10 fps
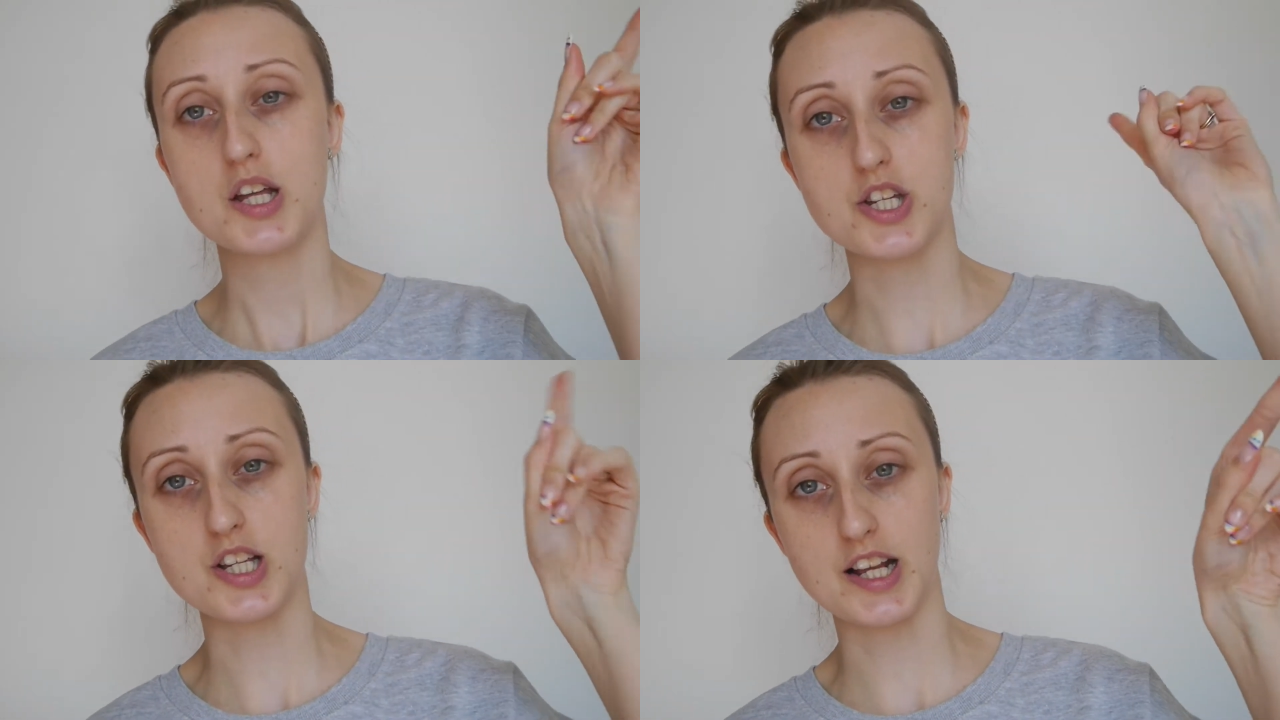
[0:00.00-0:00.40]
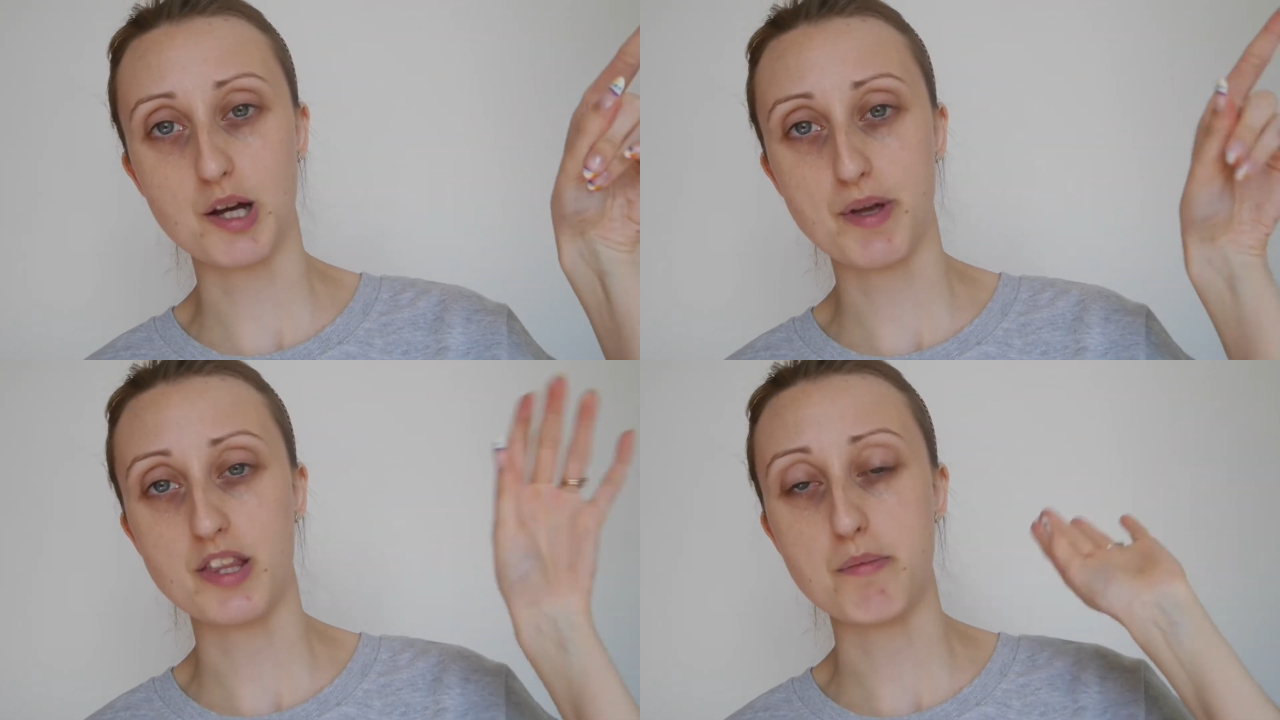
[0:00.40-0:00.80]
just click
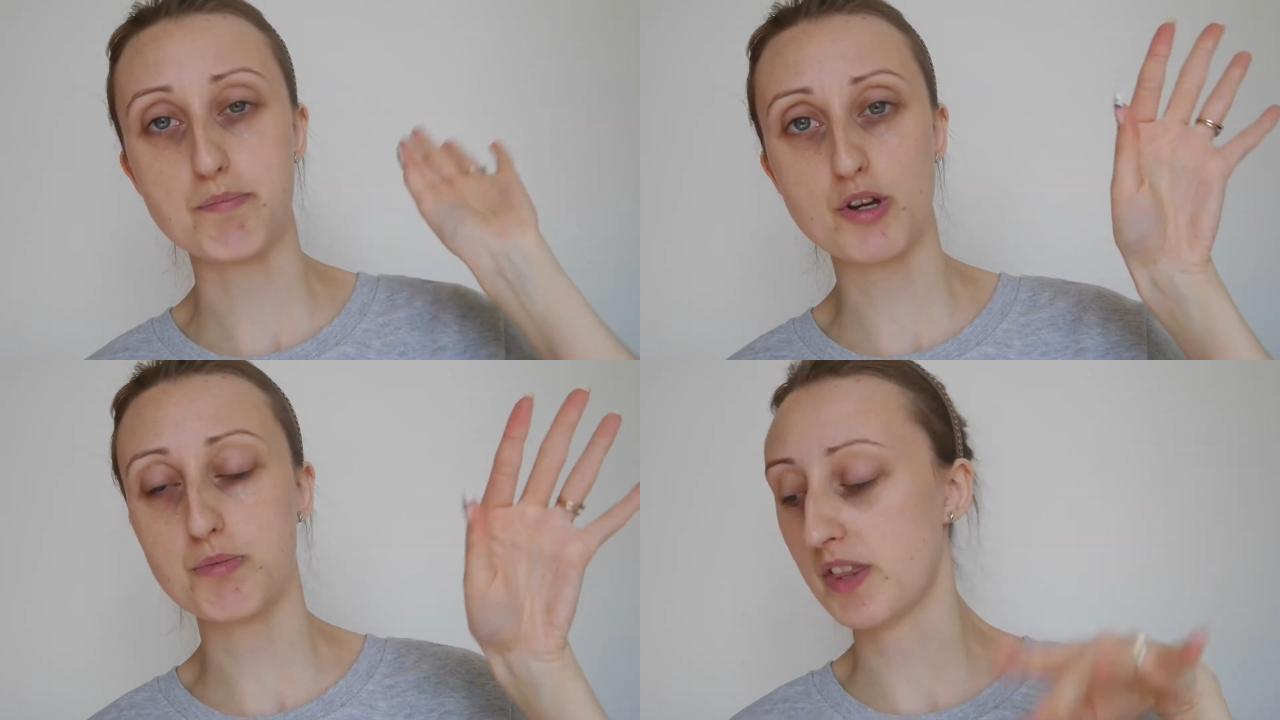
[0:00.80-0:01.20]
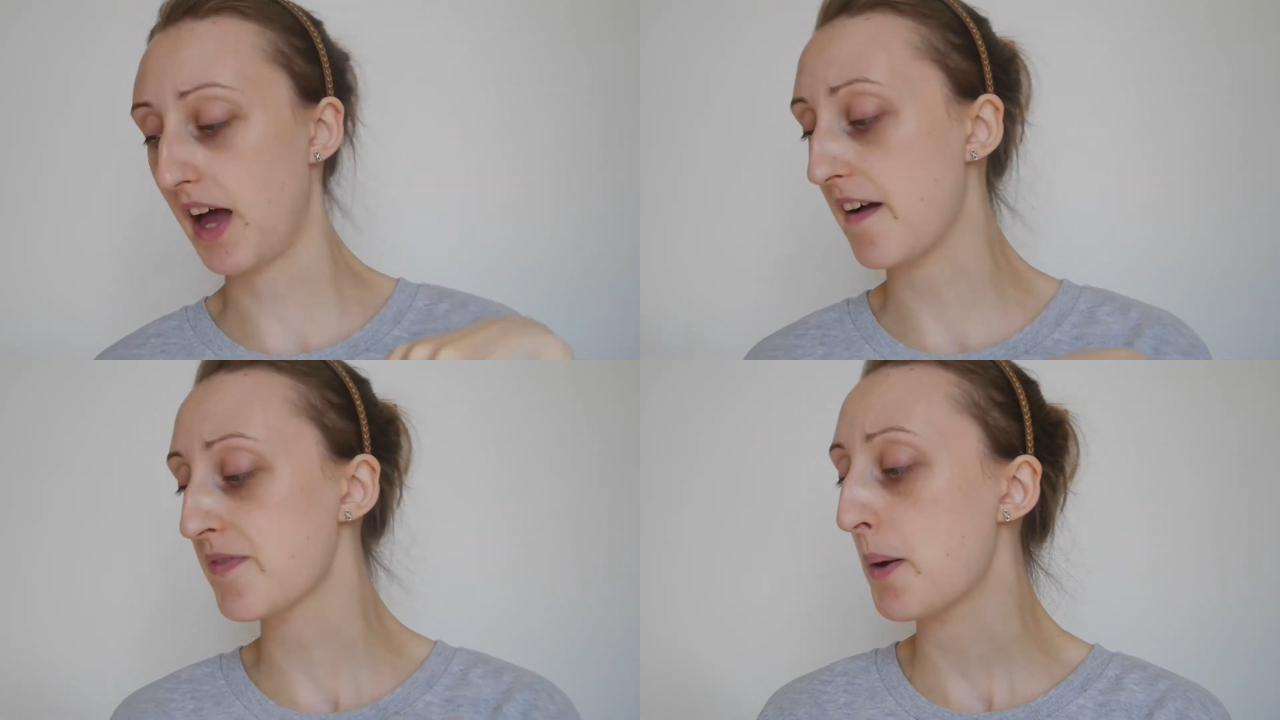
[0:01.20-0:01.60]
up here they'll both be
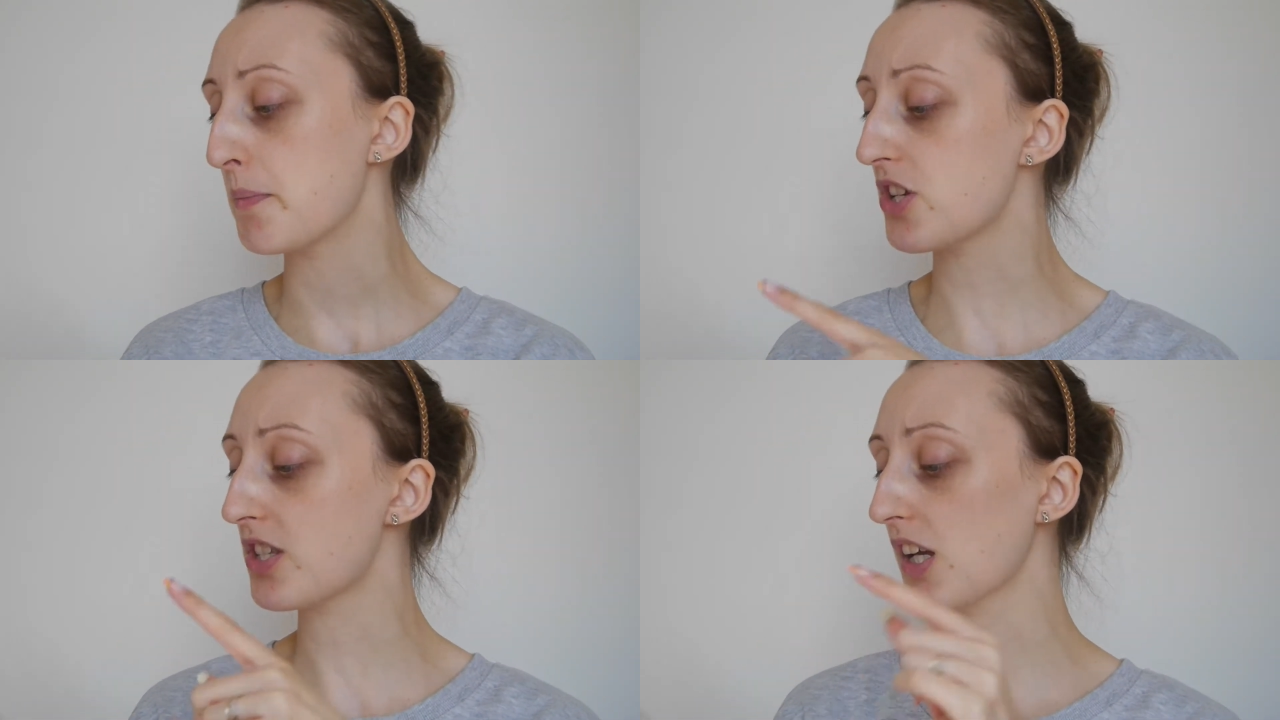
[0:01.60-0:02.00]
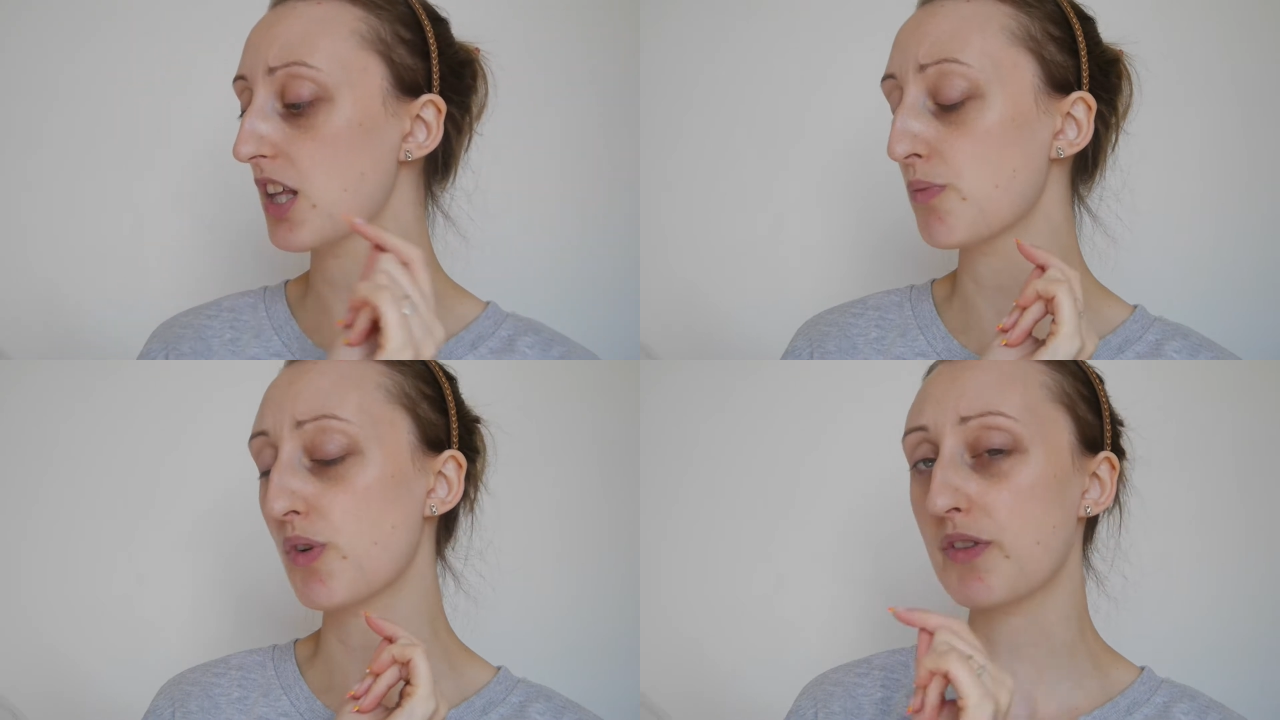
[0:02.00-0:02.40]
there but just like
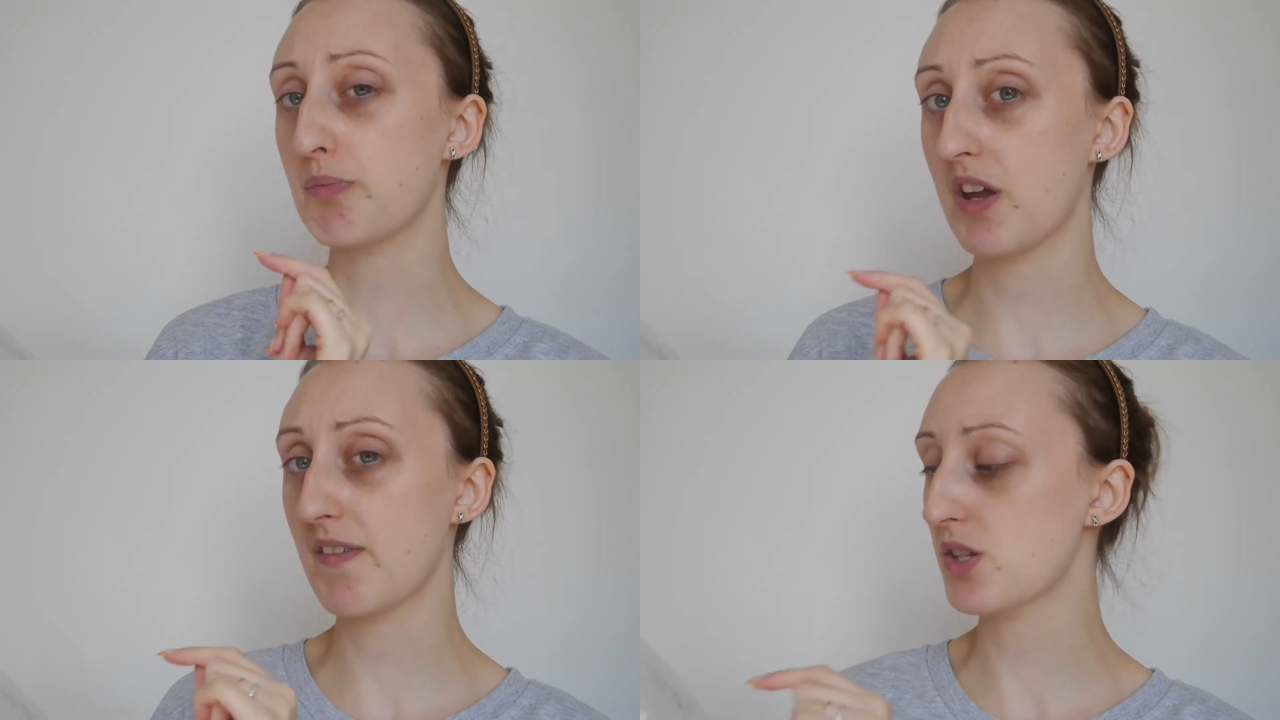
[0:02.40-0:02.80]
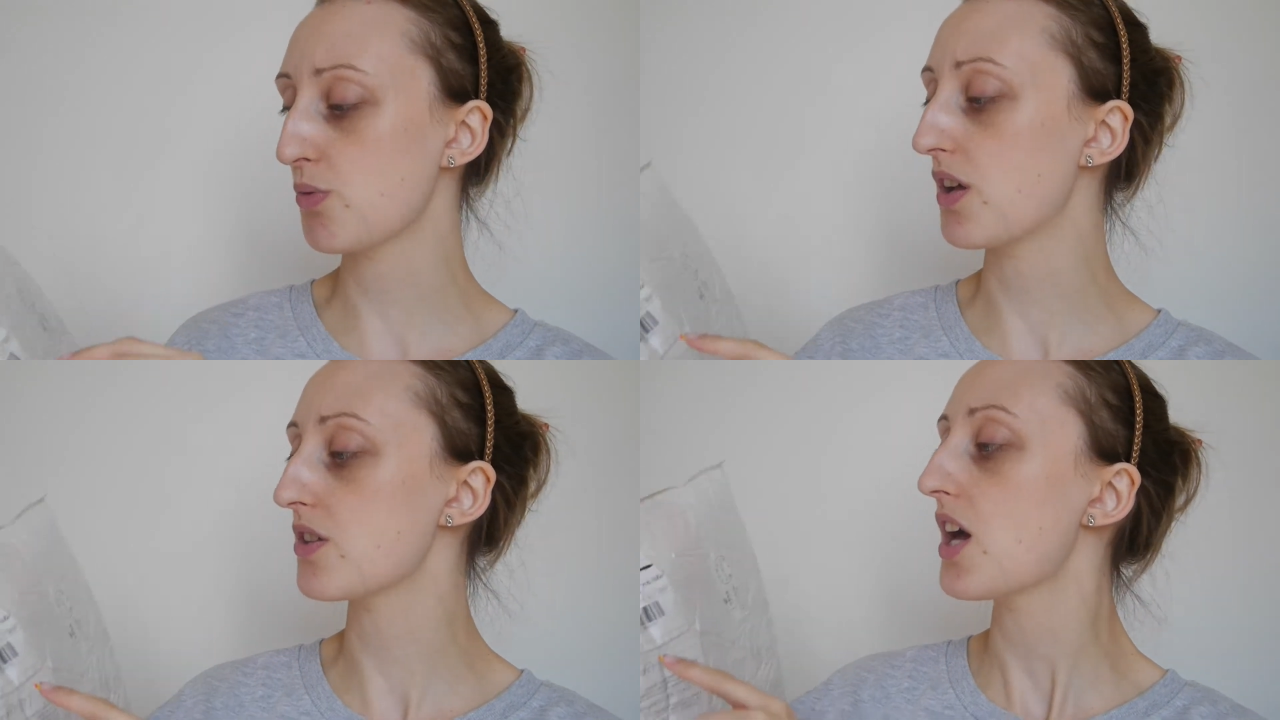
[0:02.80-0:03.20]
in one of the previous
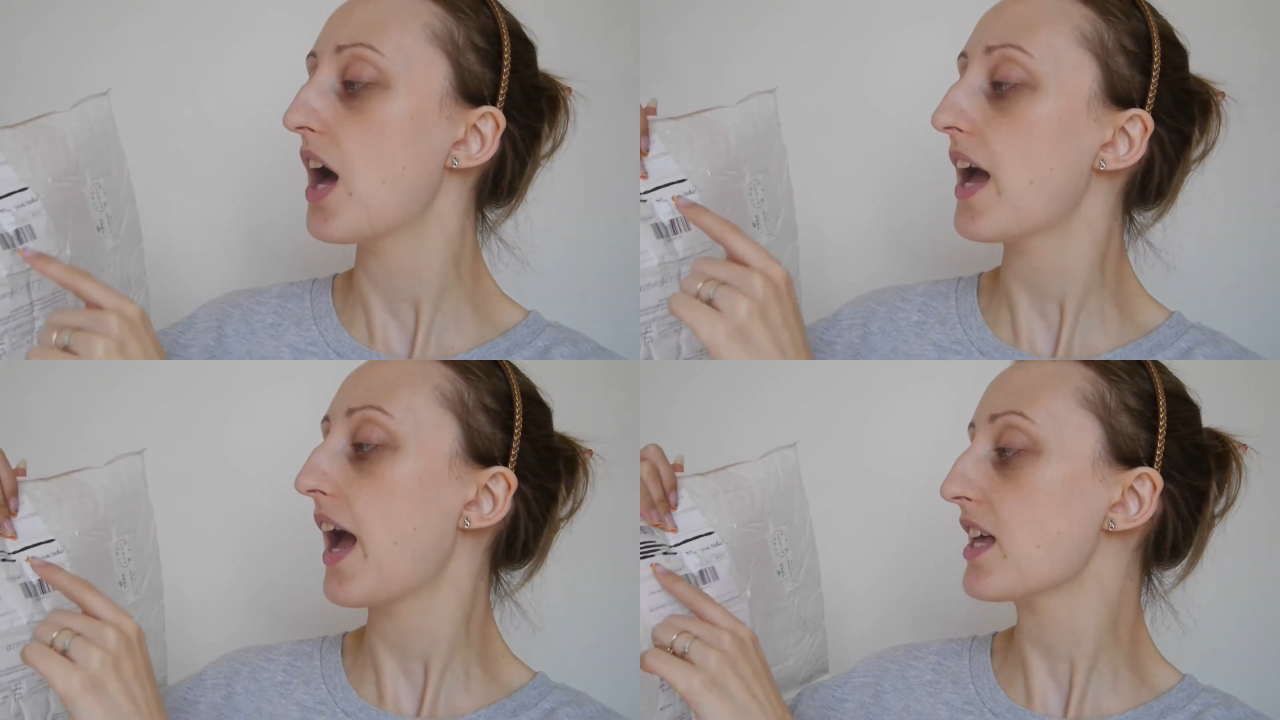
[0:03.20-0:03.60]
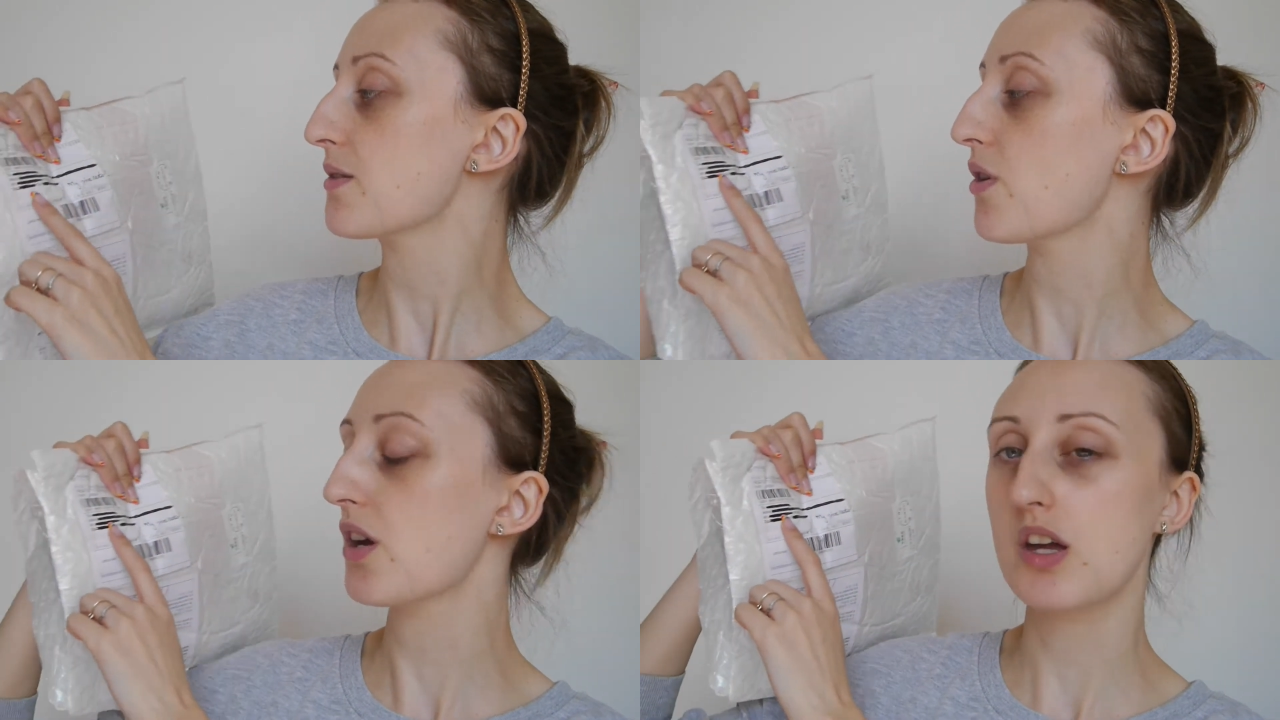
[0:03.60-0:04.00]
ones it
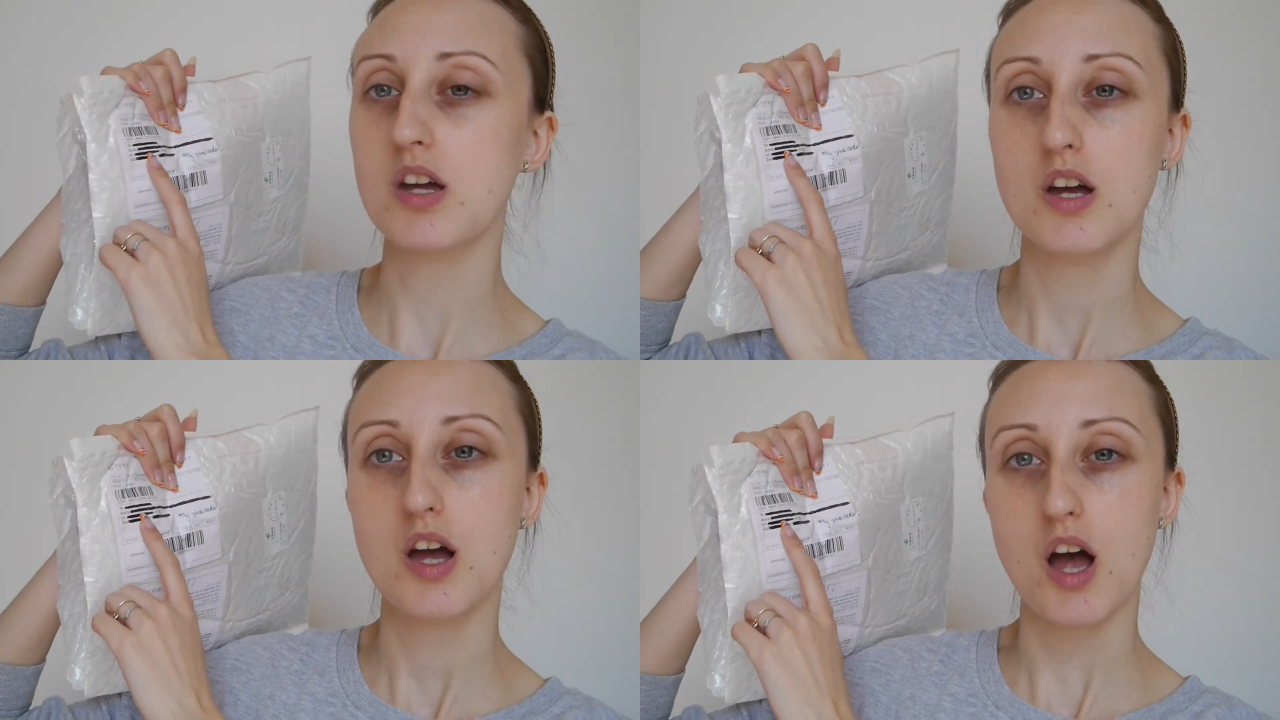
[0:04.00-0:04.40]
has my